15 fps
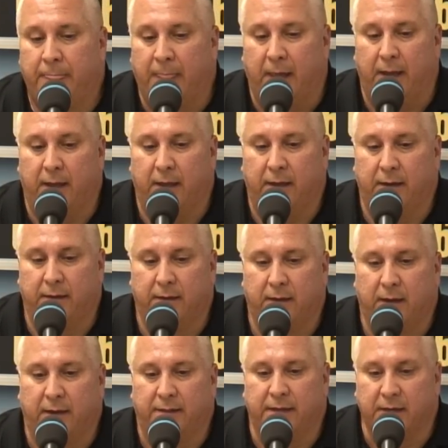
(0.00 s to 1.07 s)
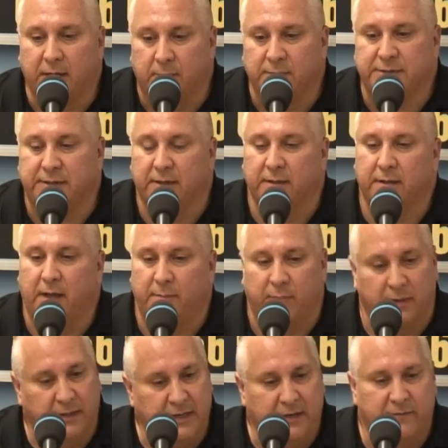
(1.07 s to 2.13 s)
And I think I'm still, I
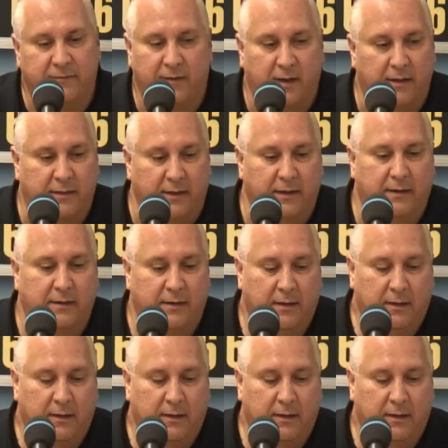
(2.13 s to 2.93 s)
believe, not think,